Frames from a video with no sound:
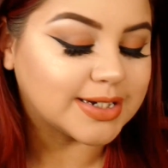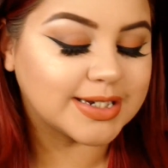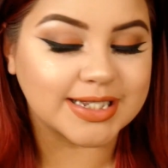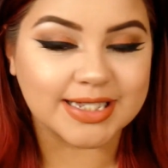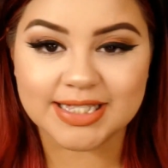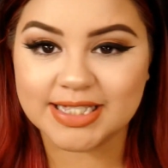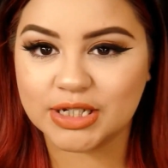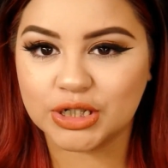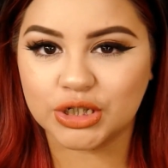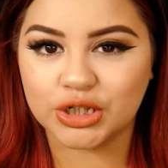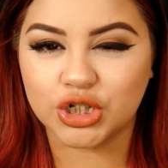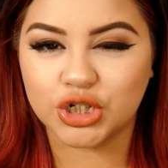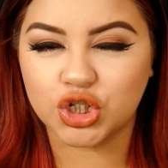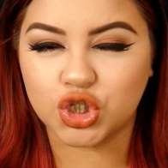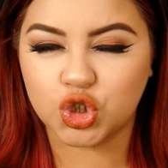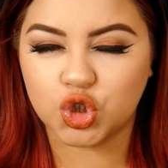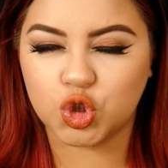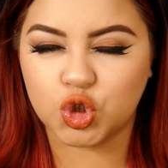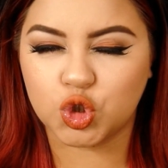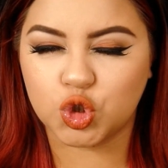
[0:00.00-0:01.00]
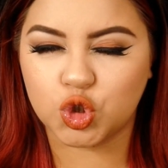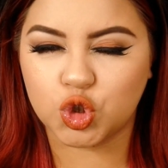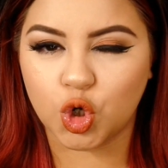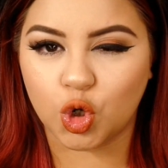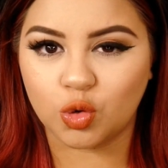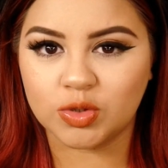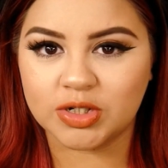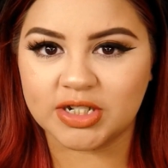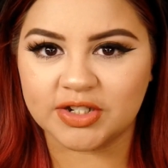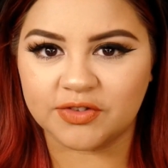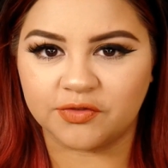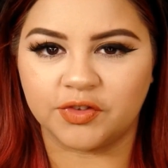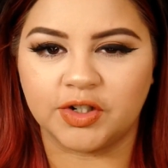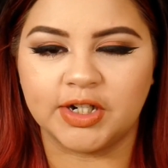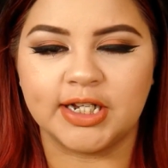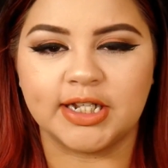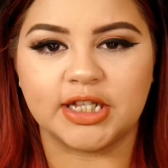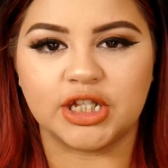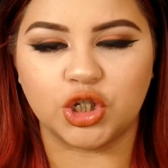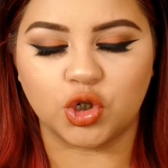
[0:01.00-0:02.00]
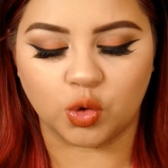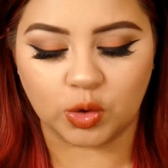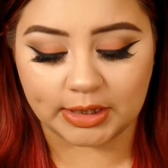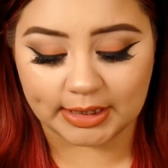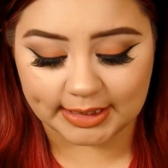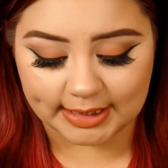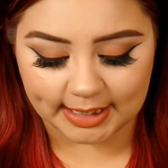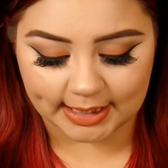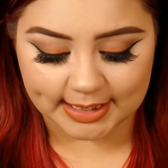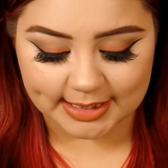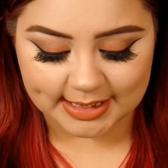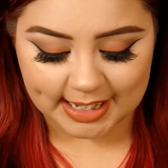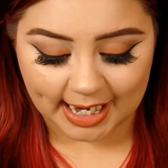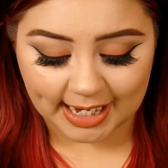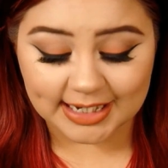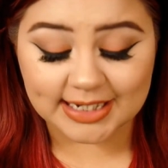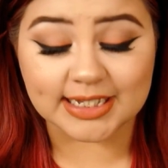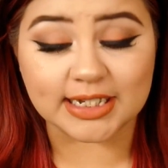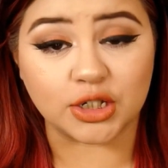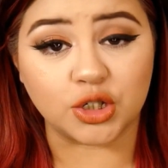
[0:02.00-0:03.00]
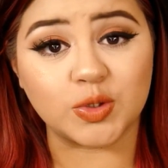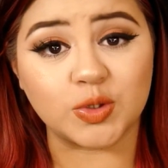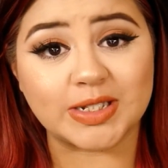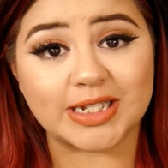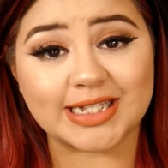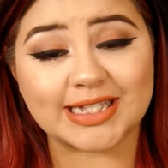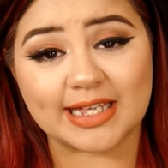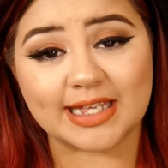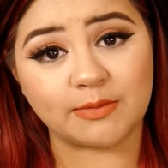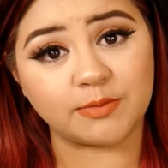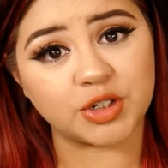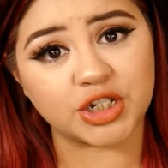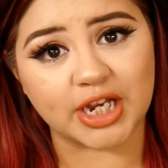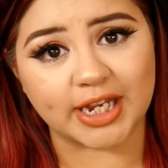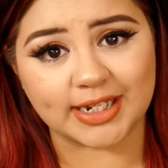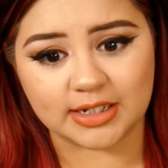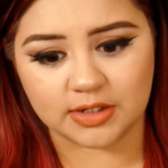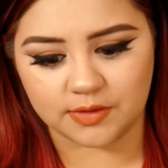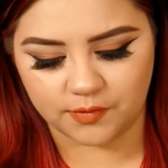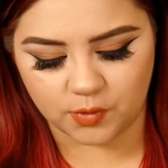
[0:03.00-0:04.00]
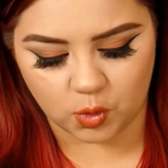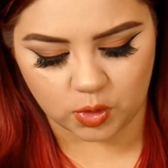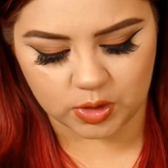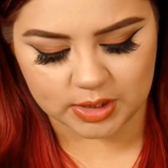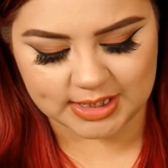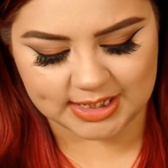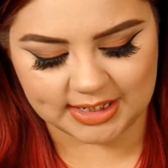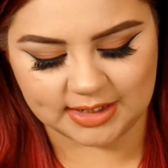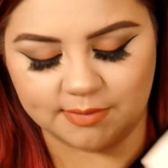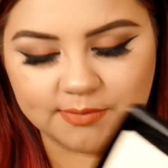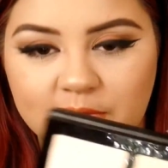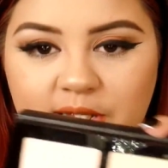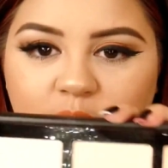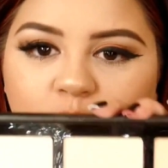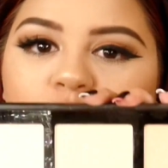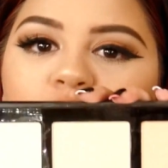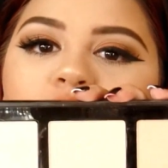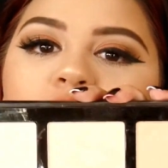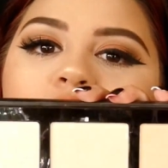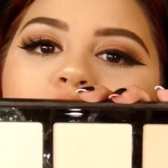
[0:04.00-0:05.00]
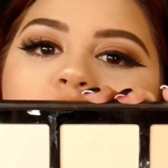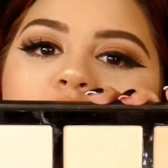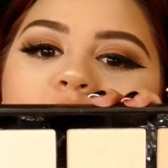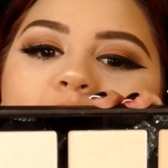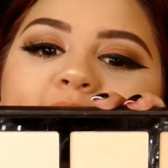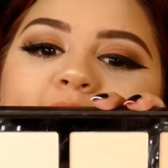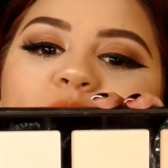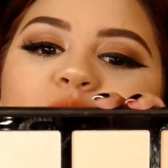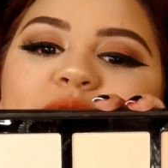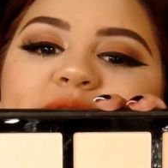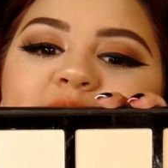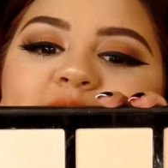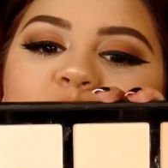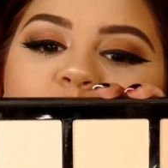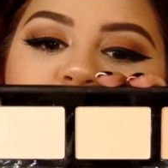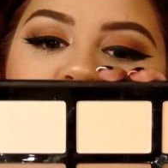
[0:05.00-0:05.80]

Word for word: doesn't look so different. The only thing is I did use the same shades, of course, in the middle. I used this